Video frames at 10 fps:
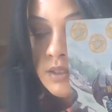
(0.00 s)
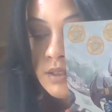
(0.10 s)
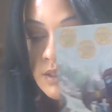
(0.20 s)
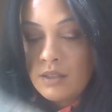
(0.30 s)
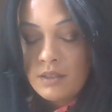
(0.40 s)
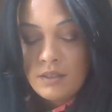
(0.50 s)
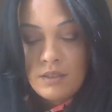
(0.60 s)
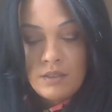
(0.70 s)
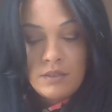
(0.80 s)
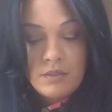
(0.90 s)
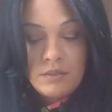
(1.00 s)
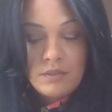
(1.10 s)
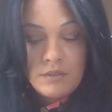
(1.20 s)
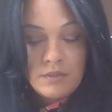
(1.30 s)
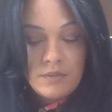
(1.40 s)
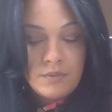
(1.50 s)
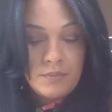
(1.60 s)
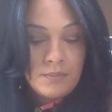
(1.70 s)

Nobody speaks.